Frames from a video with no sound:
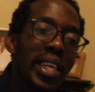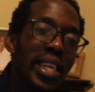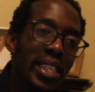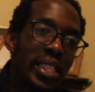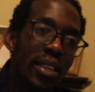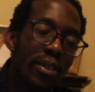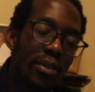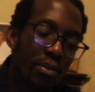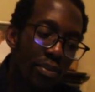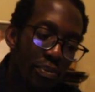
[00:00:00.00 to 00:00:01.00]
is,
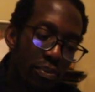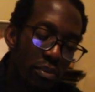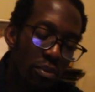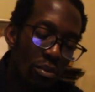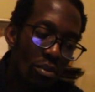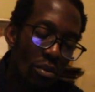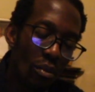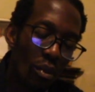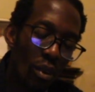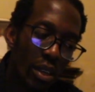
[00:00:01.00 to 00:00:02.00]

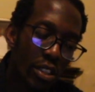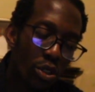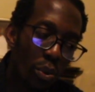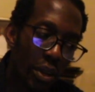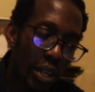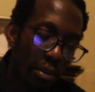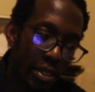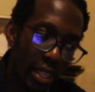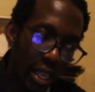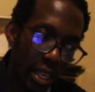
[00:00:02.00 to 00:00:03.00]
this is what I'm
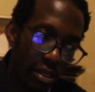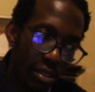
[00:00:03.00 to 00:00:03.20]
saying.